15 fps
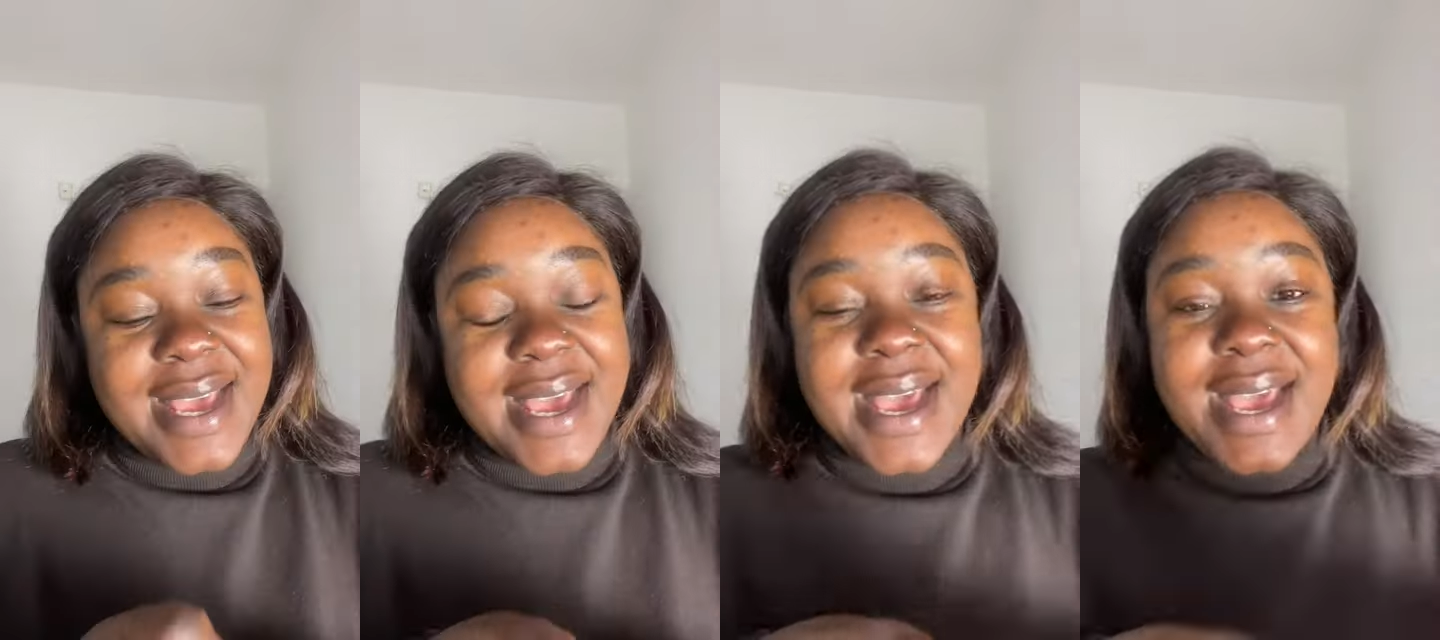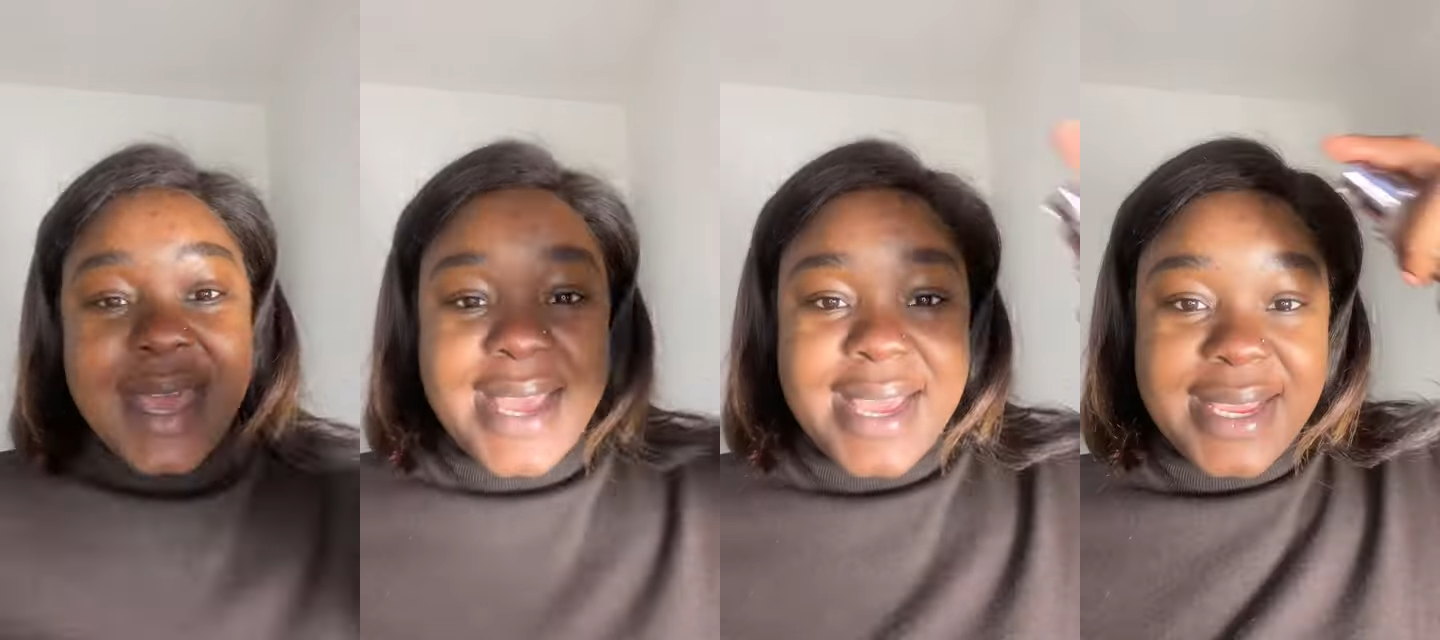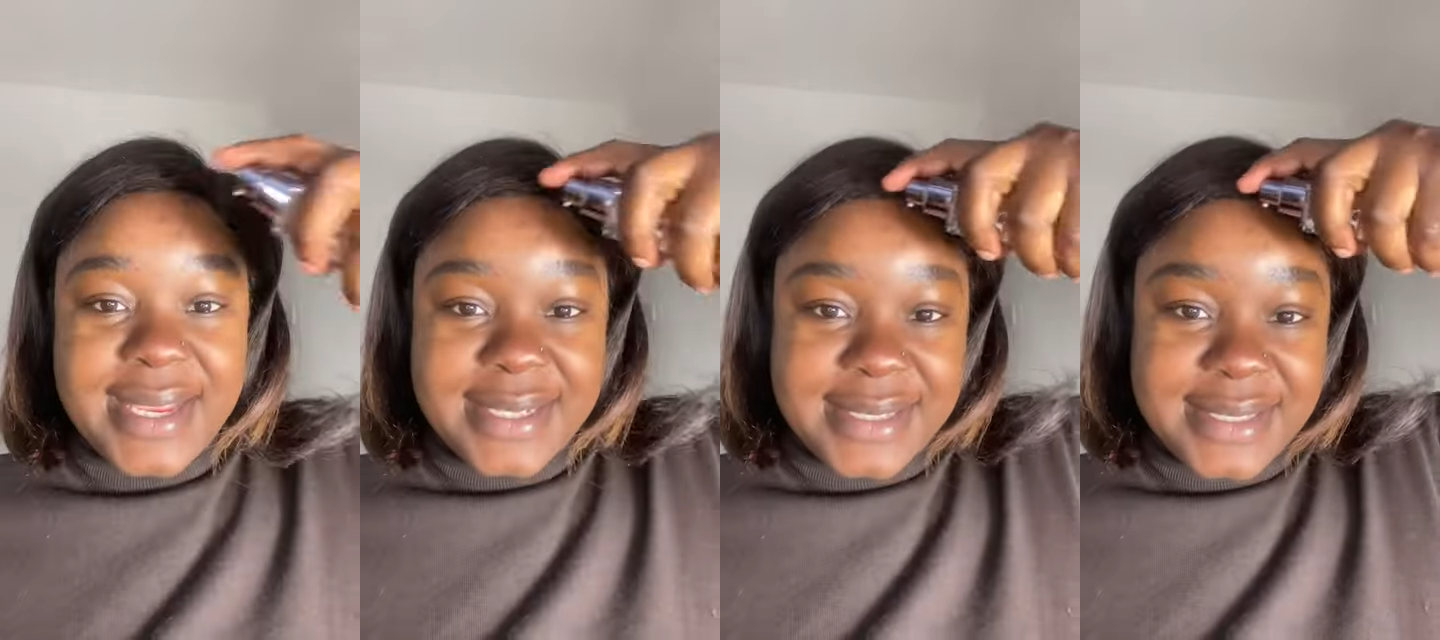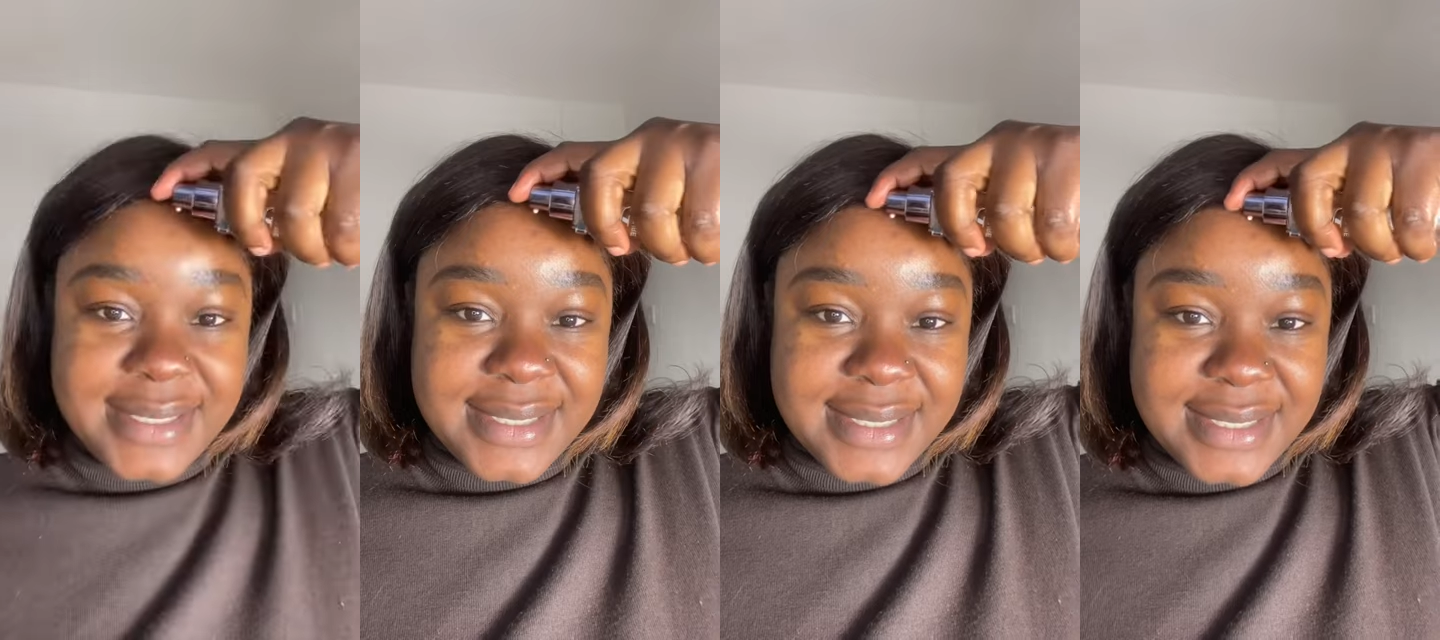
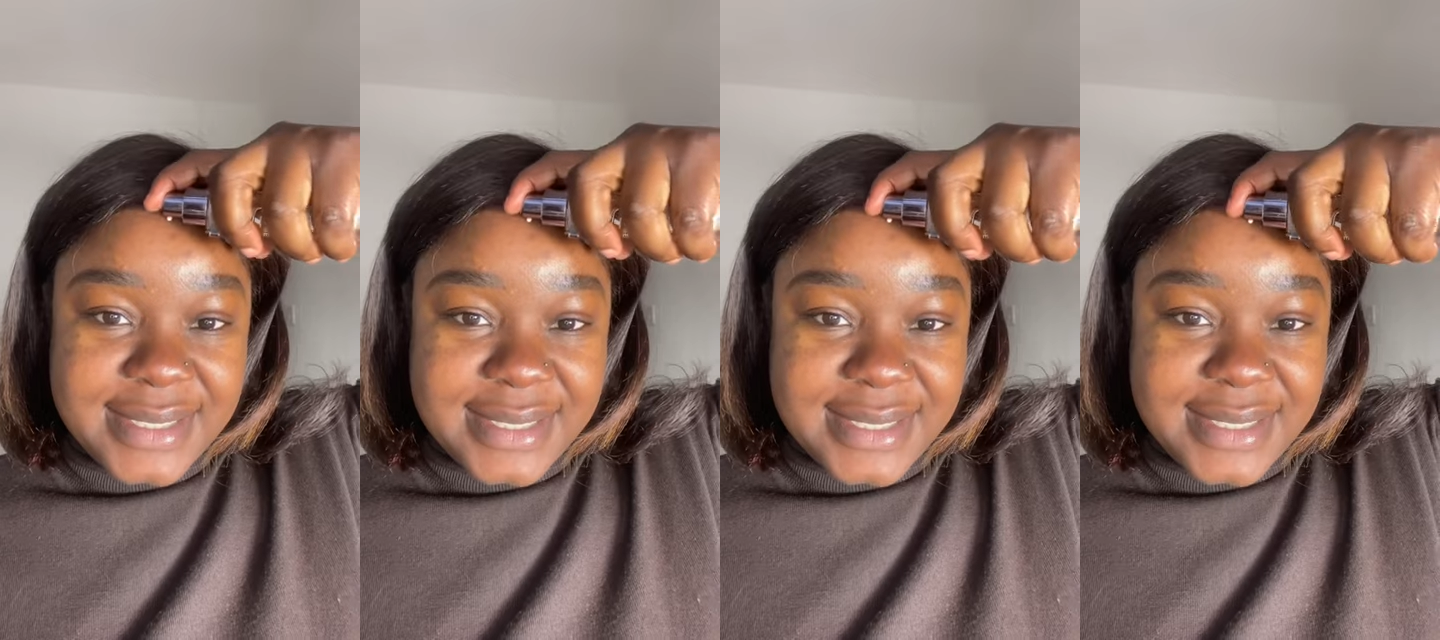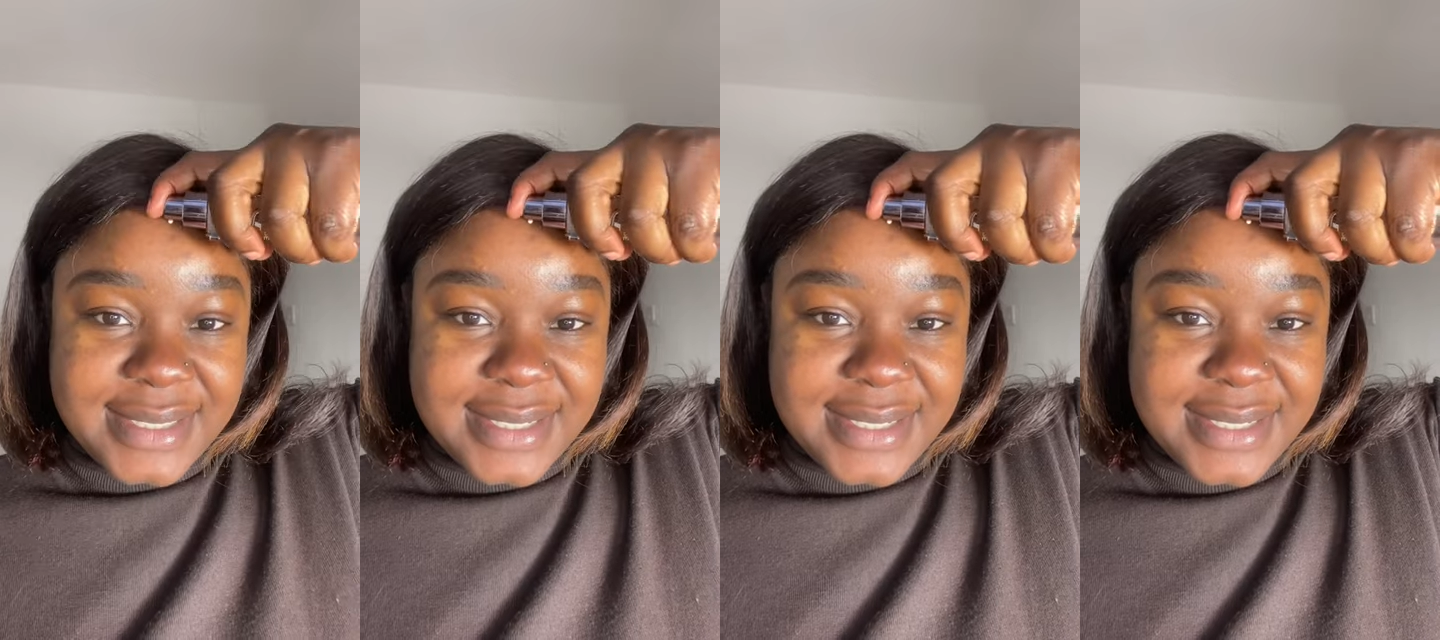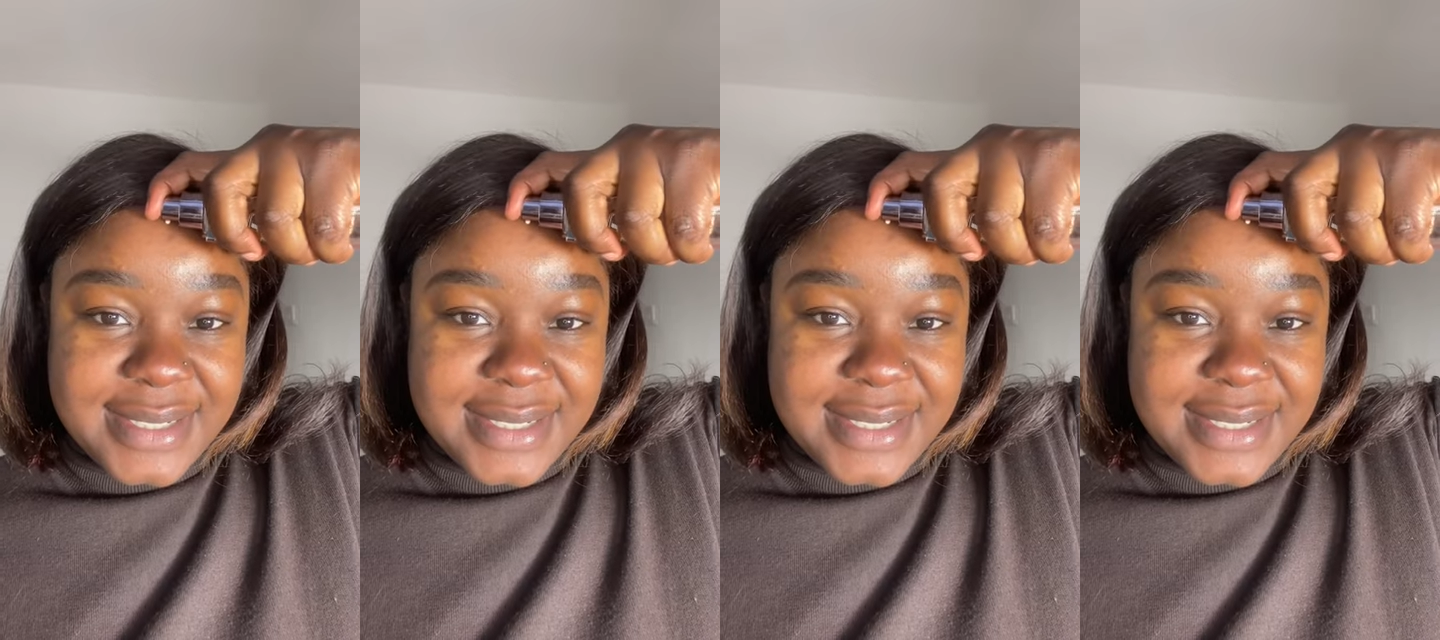and